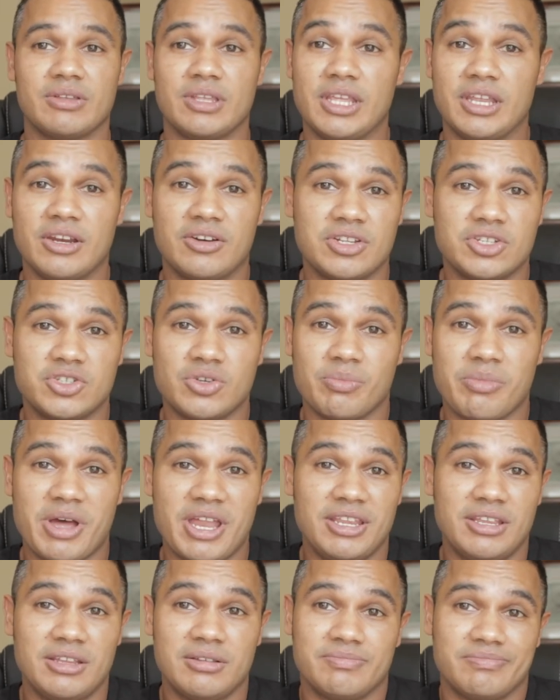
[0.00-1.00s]
increase your
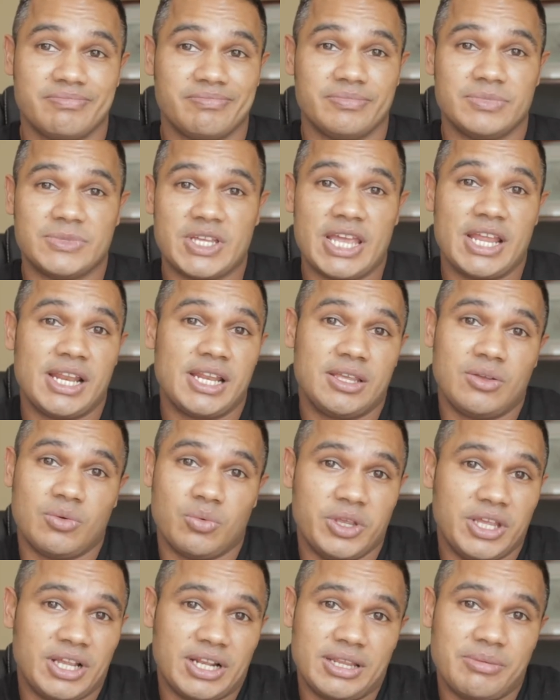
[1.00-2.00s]
money daily,
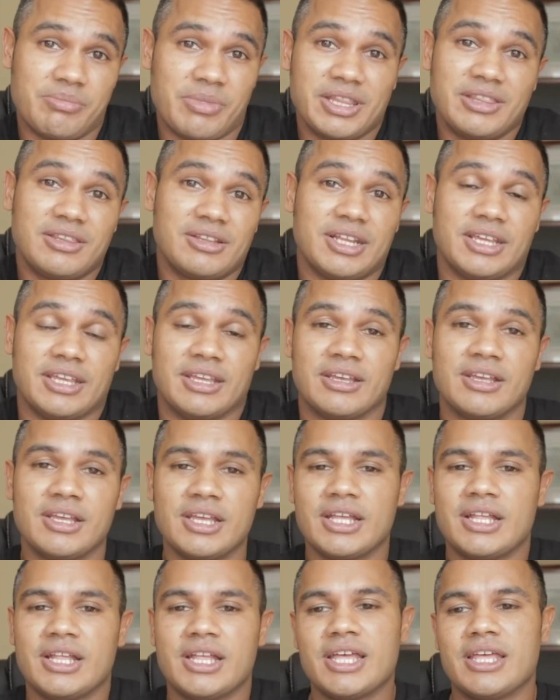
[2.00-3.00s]
weekly, monthly.
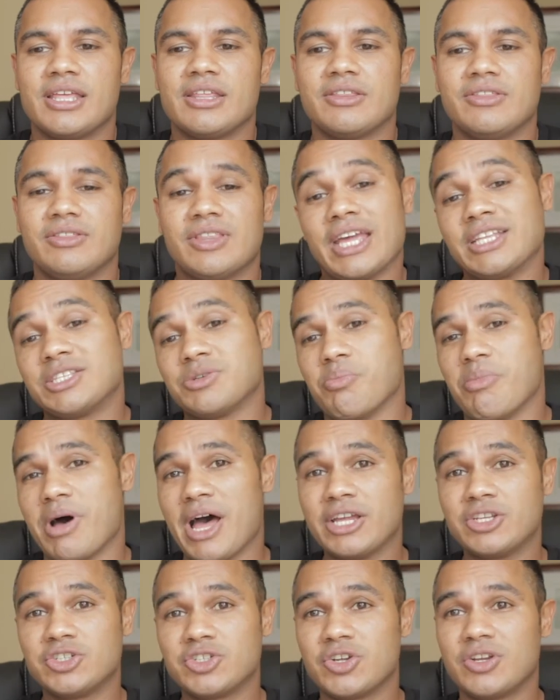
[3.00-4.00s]
That's
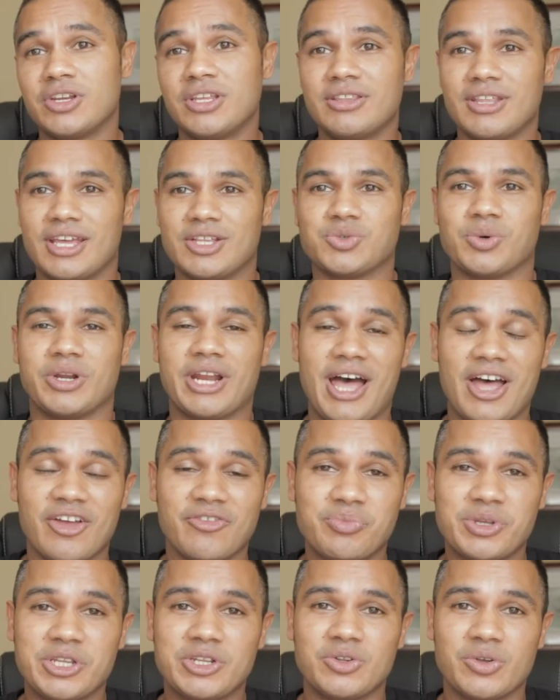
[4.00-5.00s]
my journey. That's what
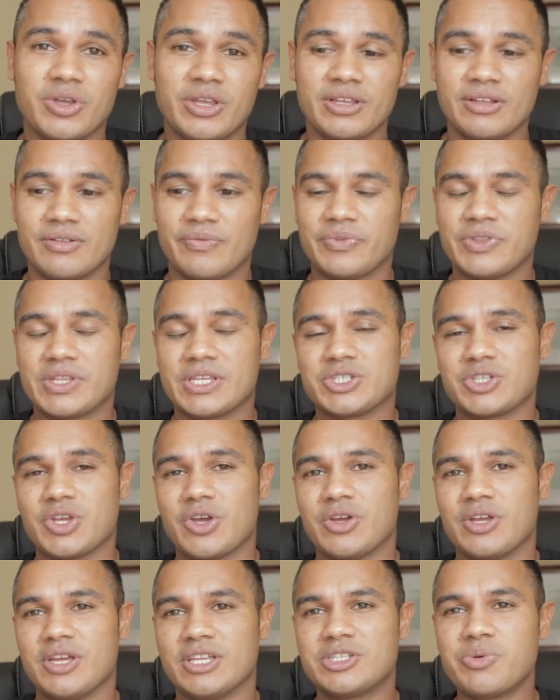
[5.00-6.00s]
I've been doing. So
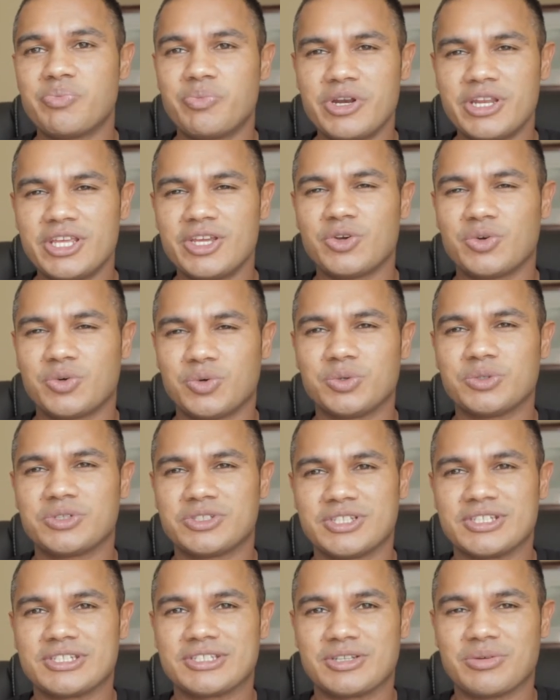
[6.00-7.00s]
it's a pretty cool
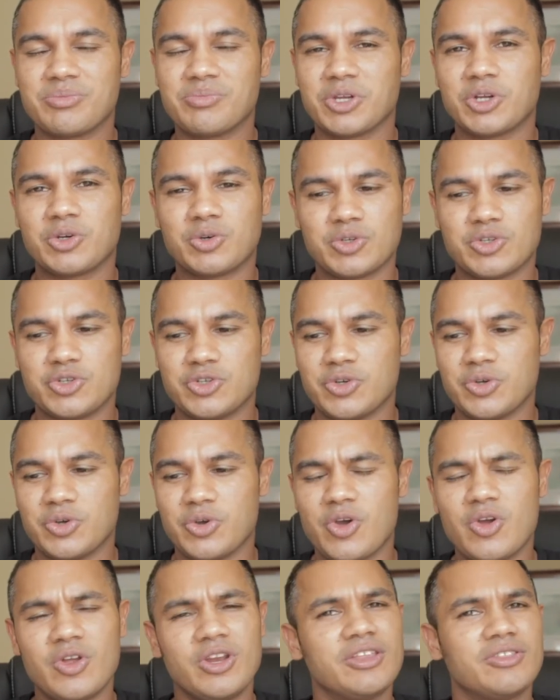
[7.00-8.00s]
system because you're
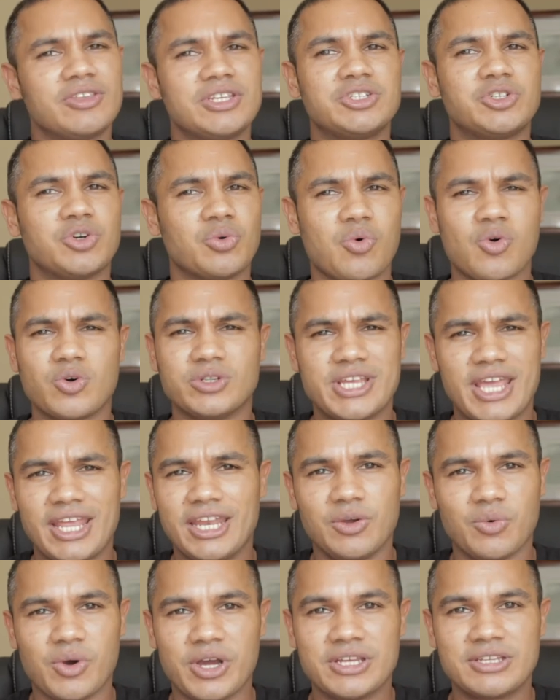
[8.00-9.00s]
earning these rewards
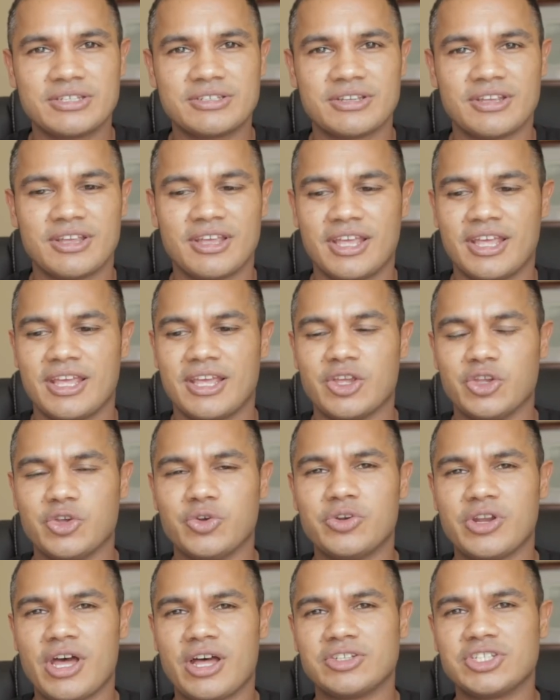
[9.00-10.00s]
anyways.
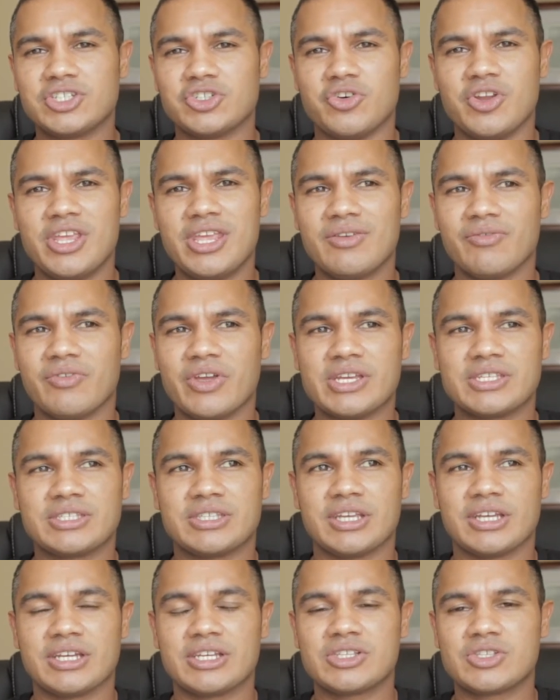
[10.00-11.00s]
You're now just
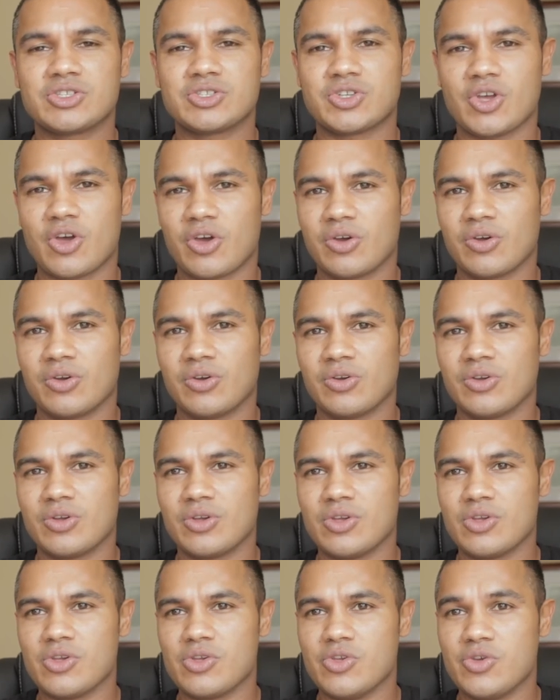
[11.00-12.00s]
reinvesting it, so
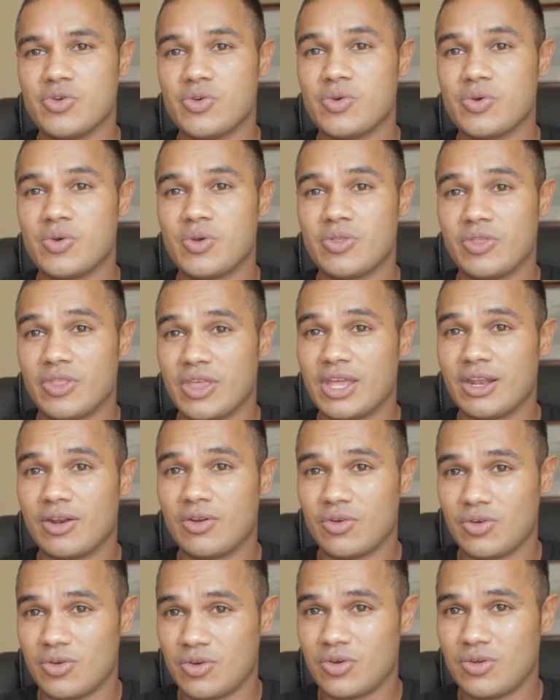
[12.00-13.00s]
you
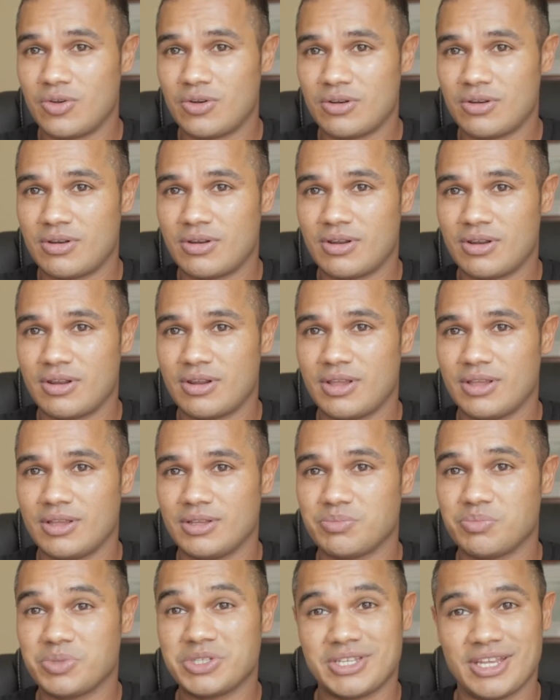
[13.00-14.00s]
then
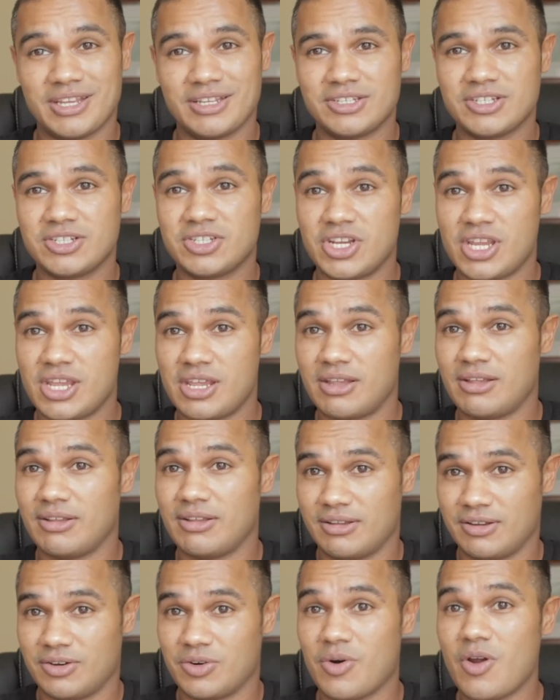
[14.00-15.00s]
earn percentage
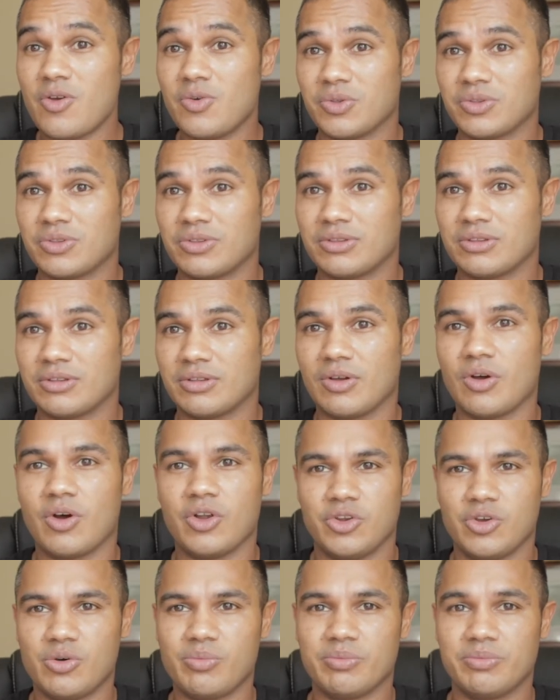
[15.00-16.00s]
growth
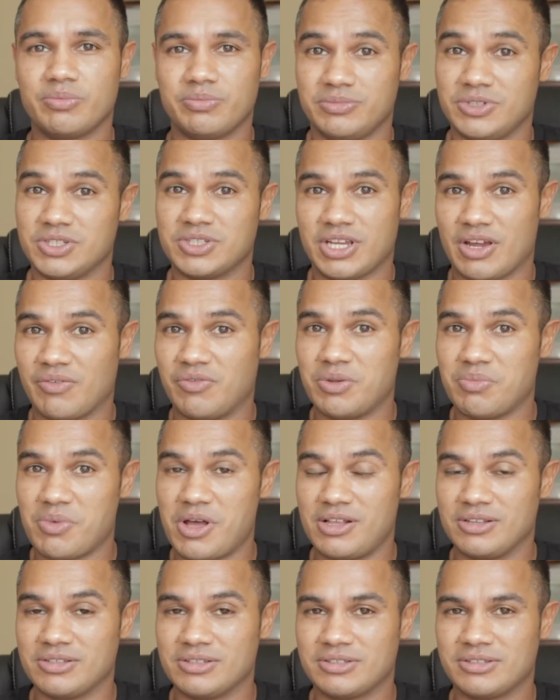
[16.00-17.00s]
on your Discovery
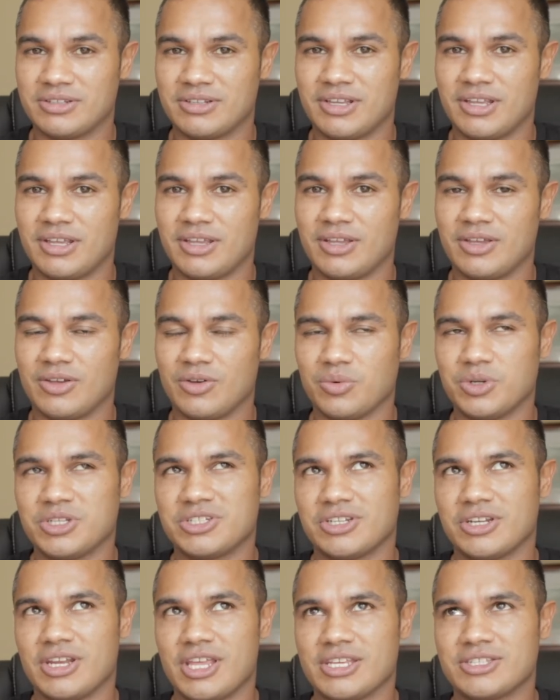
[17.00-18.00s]
Miles,
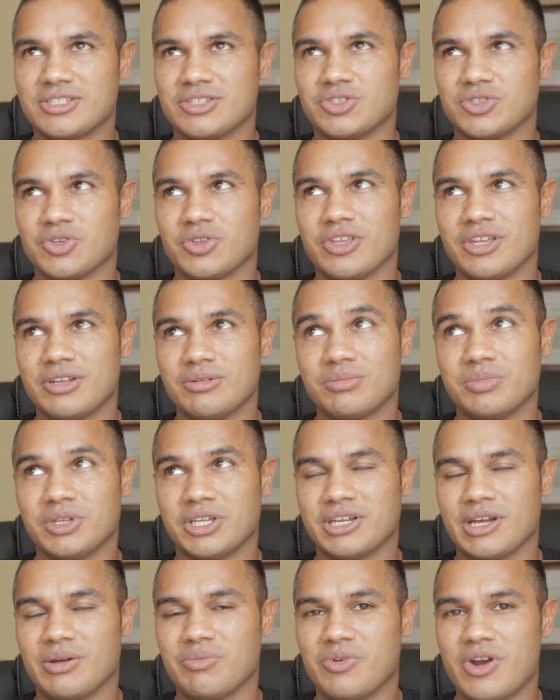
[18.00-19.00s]
which in essence will then
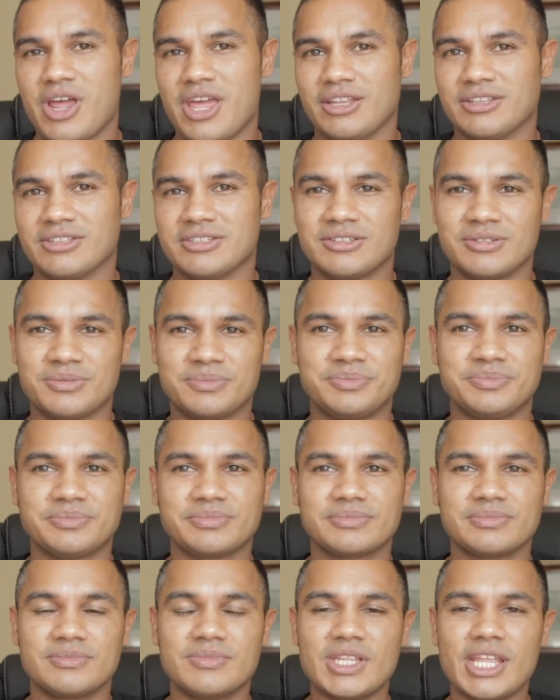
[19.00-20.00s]
become rands.
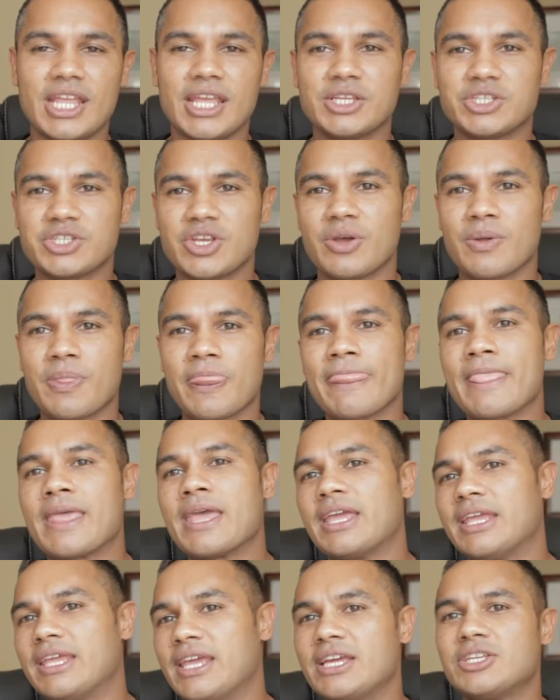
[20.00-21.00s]
So
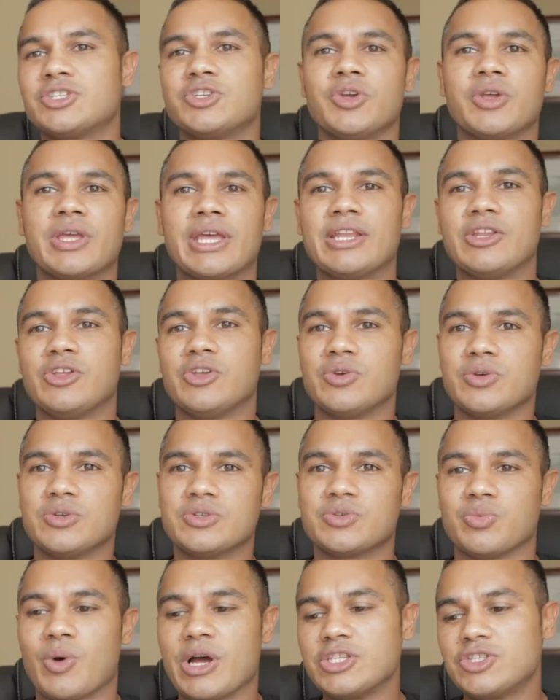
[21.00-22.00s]
yes, you can
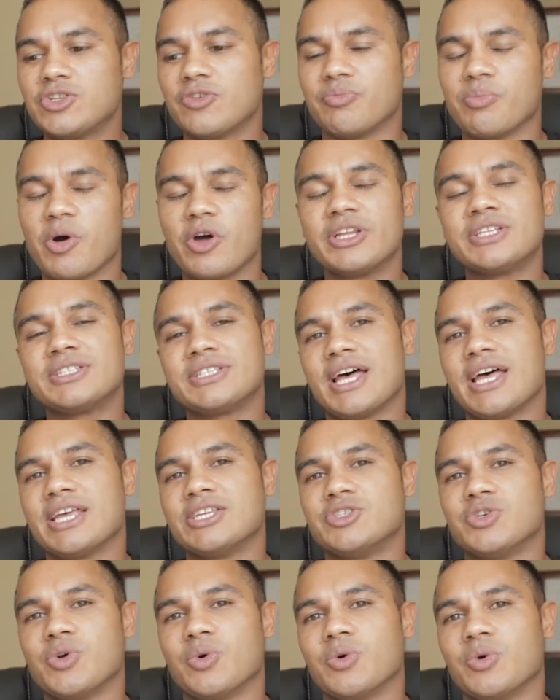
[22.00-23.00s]
use, once you've
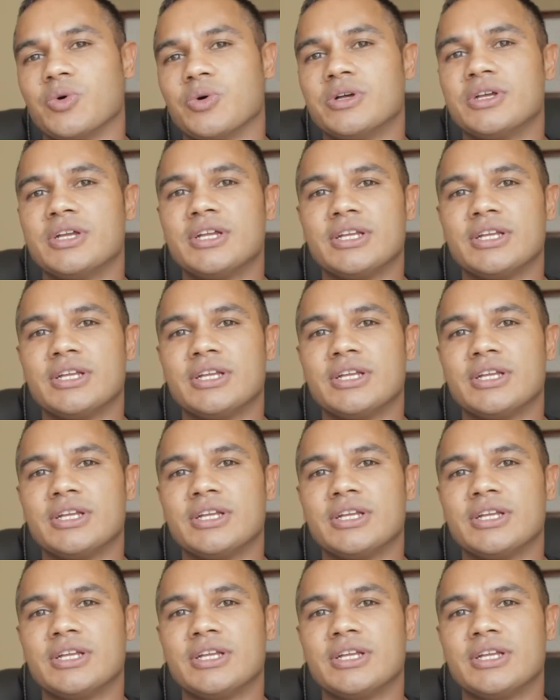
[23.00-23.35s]
monetized your